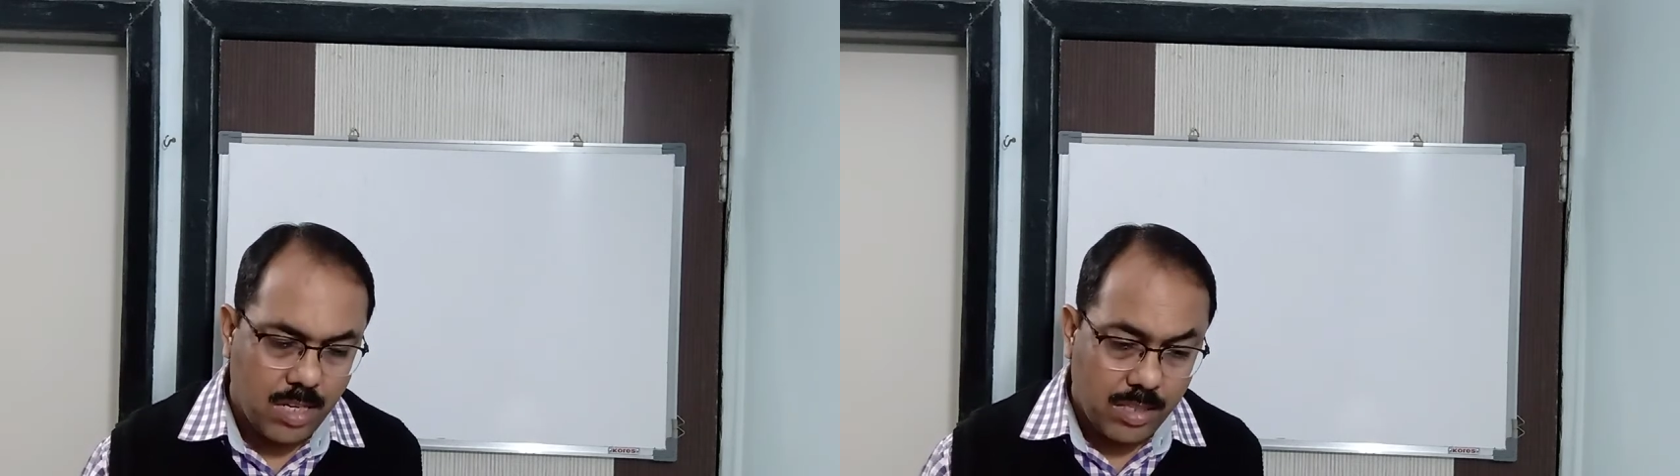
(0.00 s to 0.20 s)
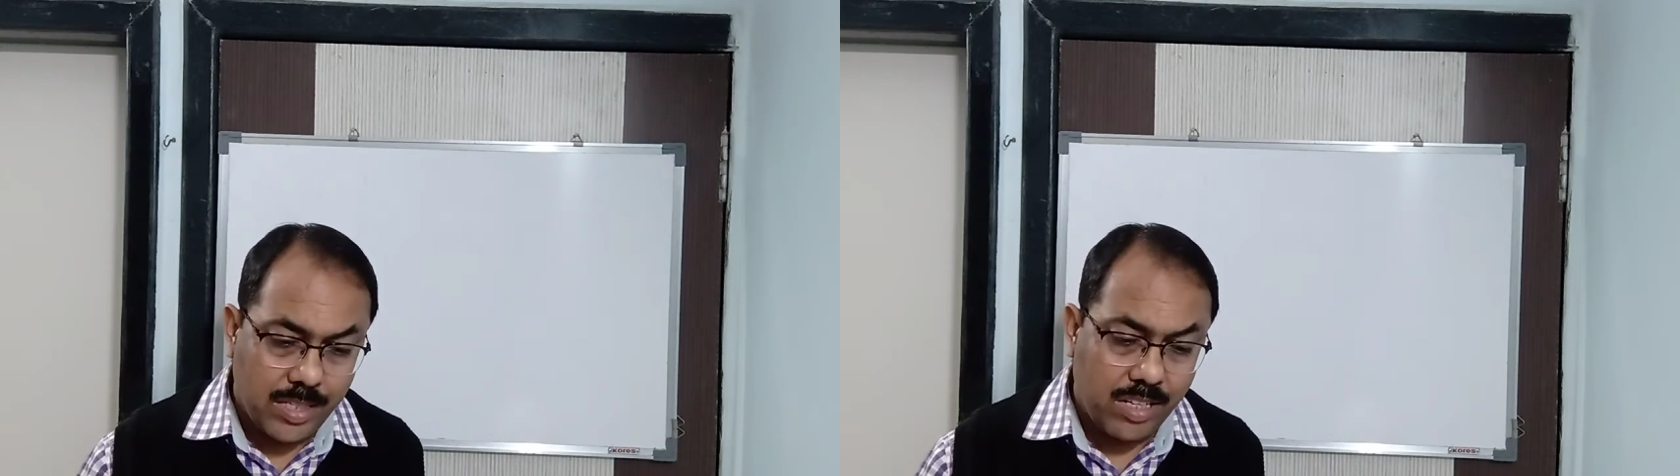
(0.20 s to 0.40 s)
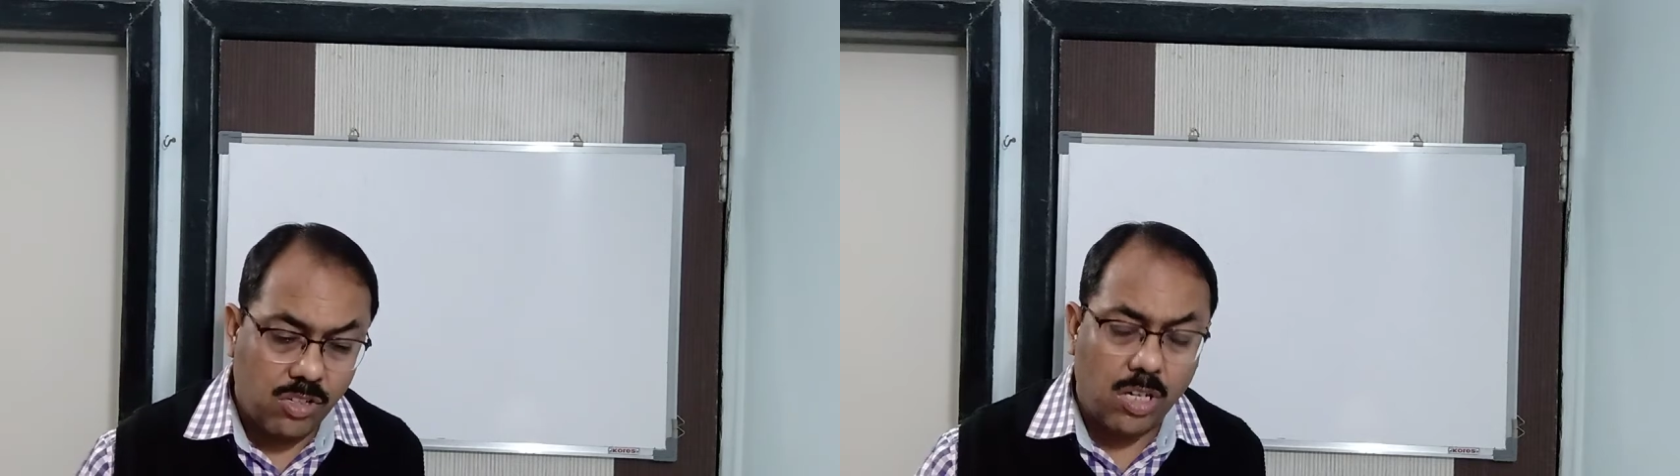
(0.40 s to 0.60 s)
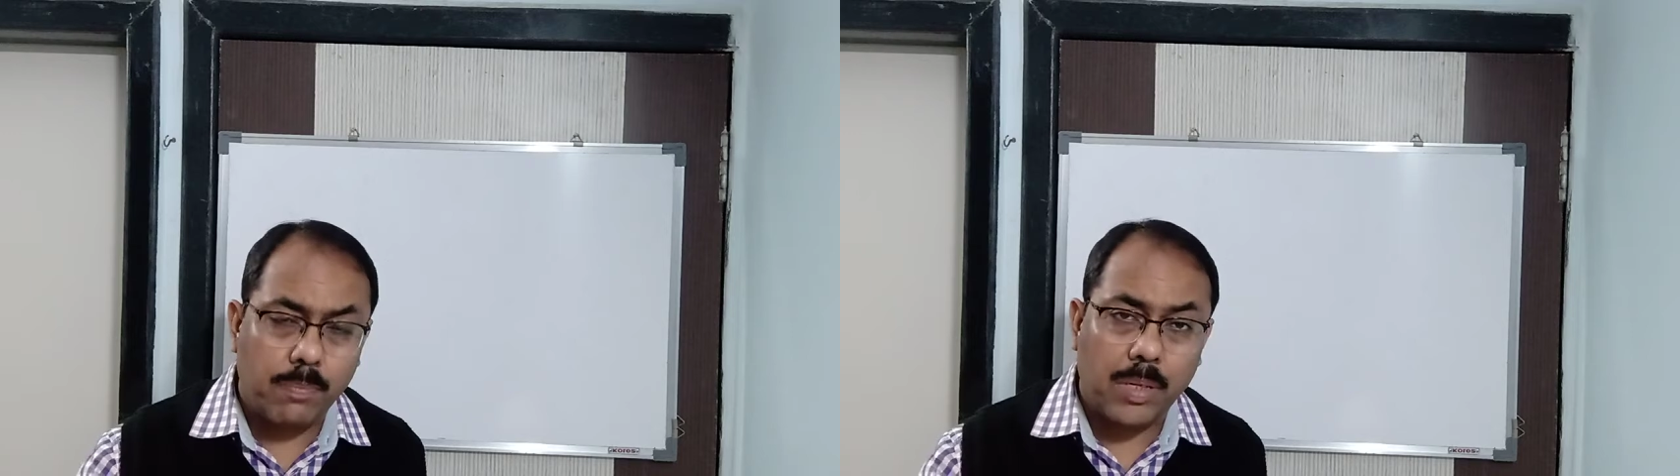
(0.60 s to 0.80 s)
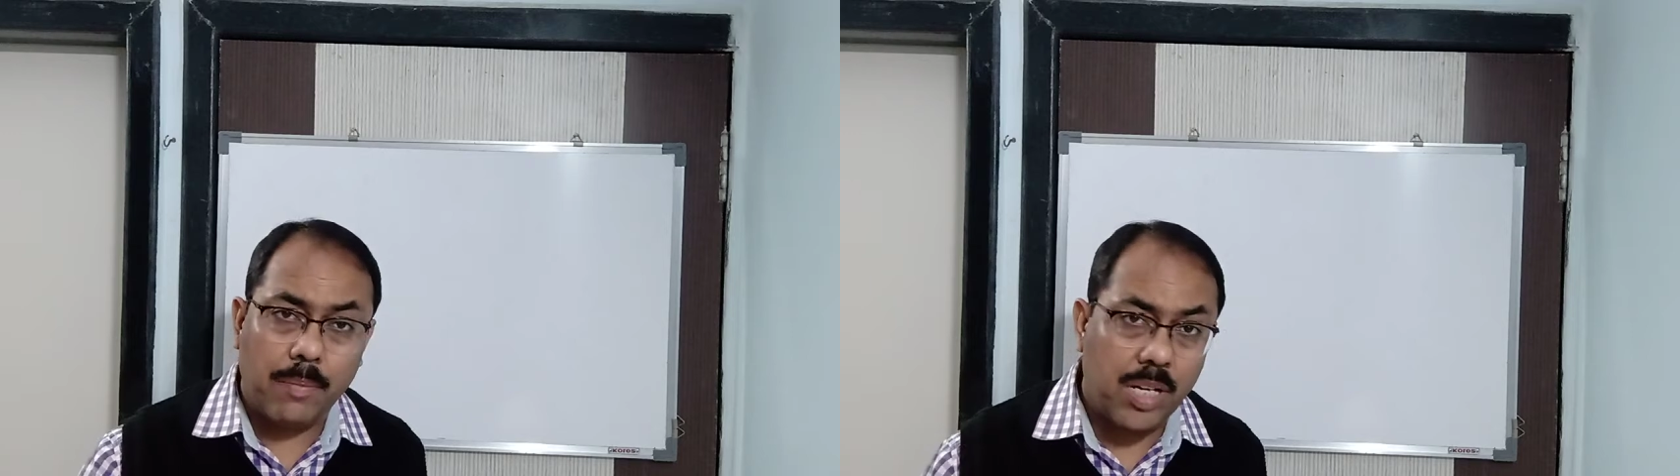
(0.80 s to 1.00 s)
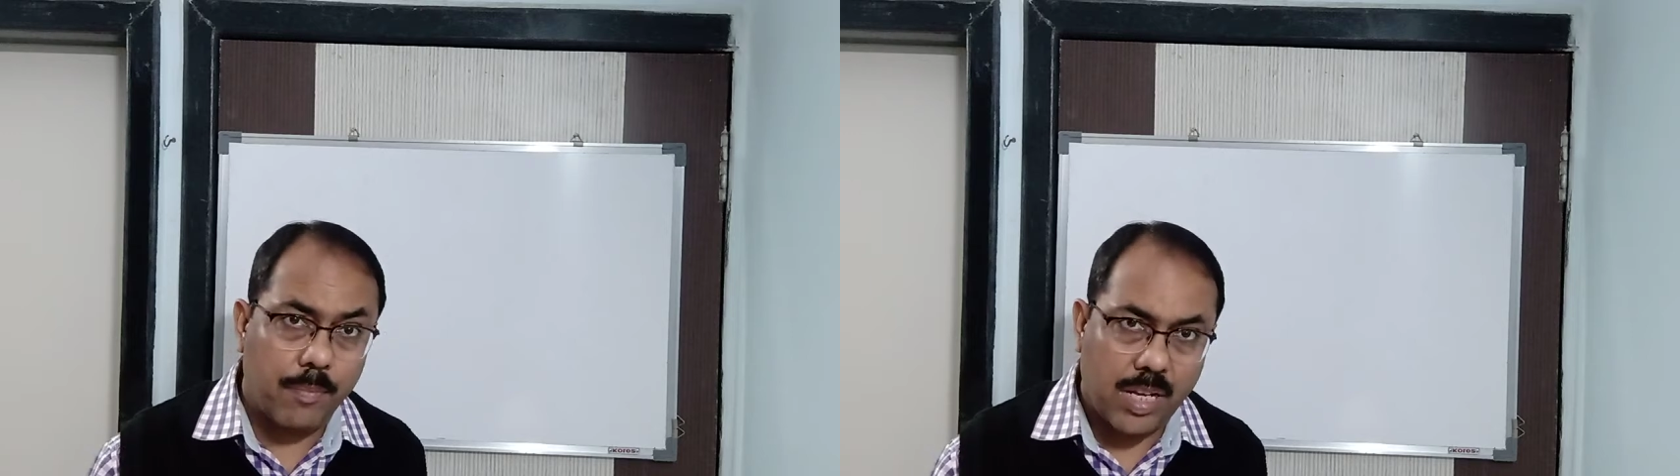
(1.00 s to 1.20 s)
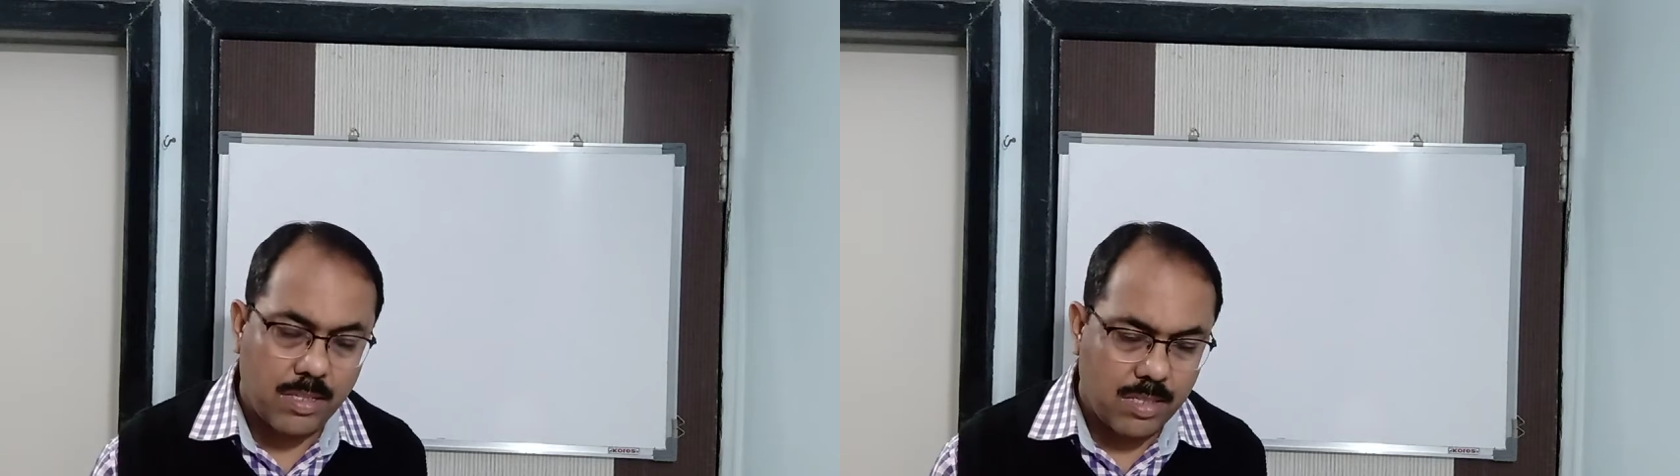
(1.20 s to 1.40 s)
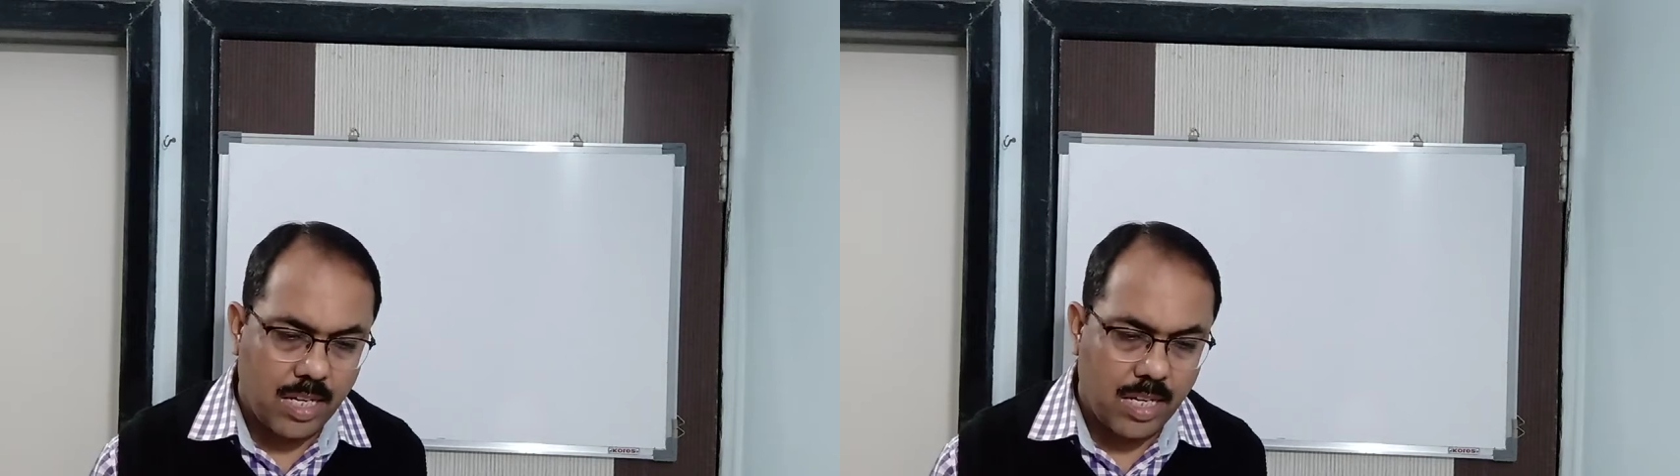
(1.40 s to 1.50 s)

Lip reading: There you got primary amines.